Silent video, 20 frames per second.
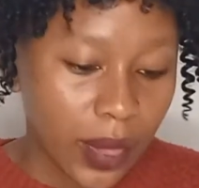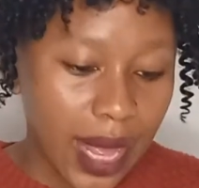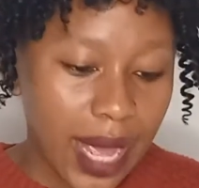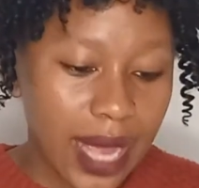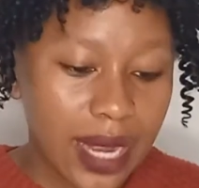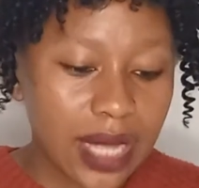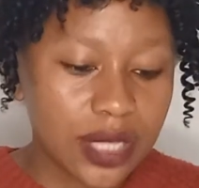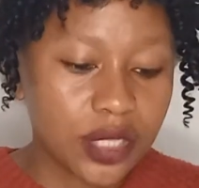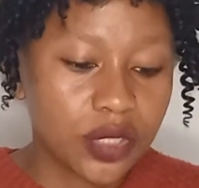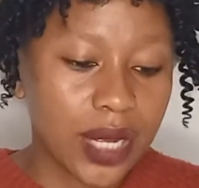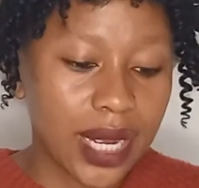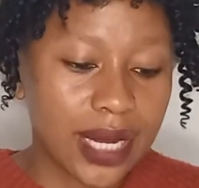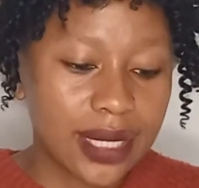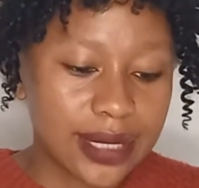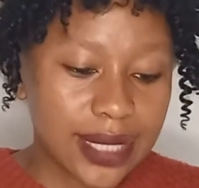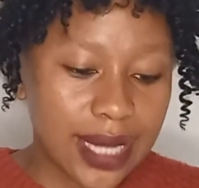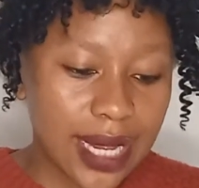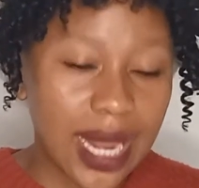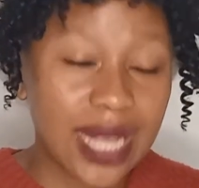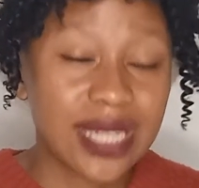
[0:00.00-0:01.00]
And as you can
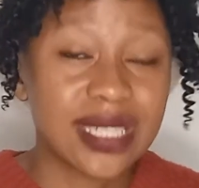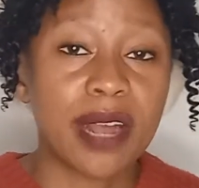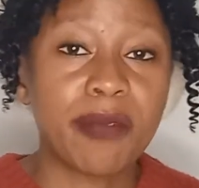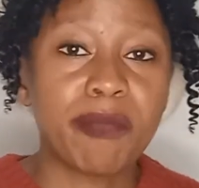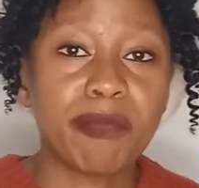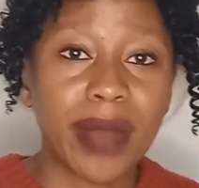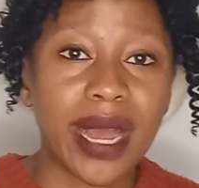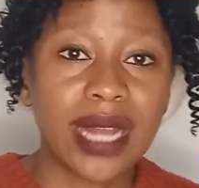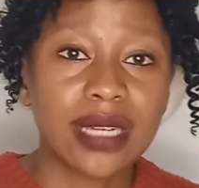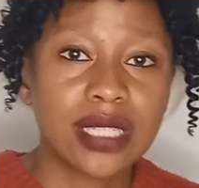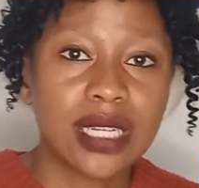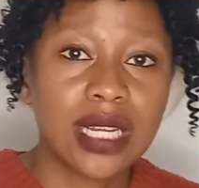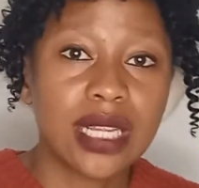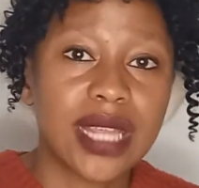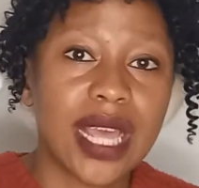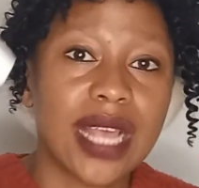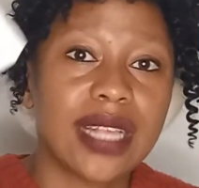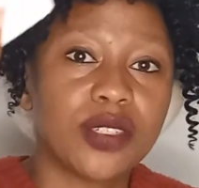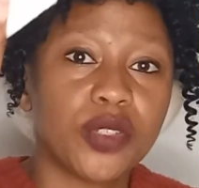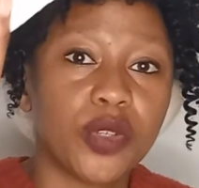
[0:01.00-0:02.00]
tell, as I'm patting,
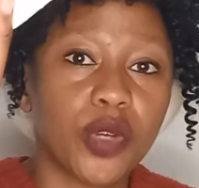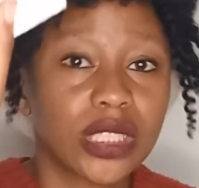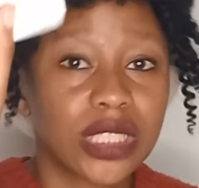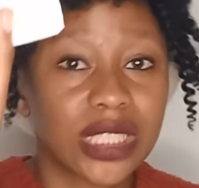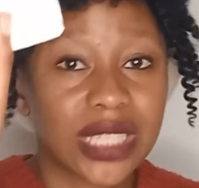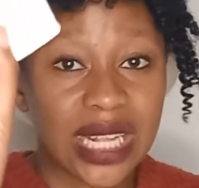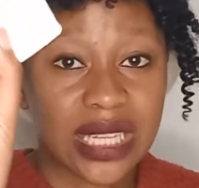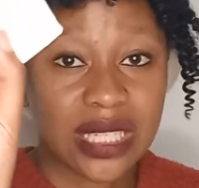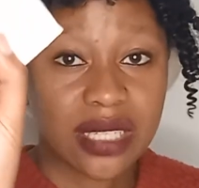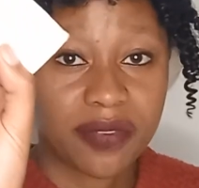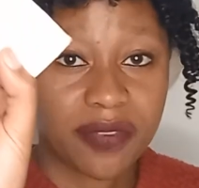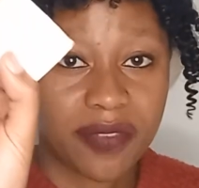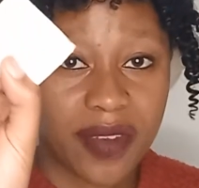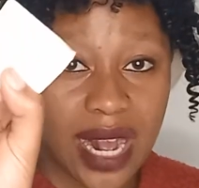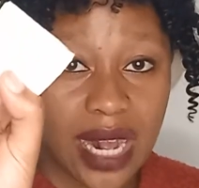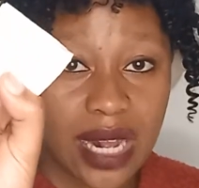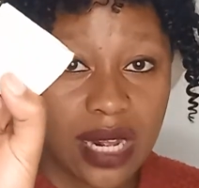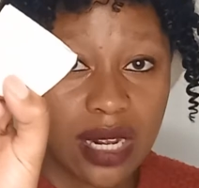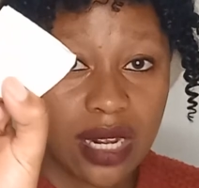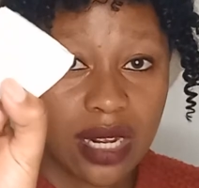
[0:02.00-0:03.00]
there is no
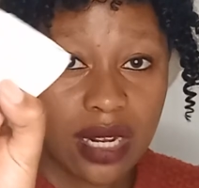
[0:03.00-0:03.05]
transfer.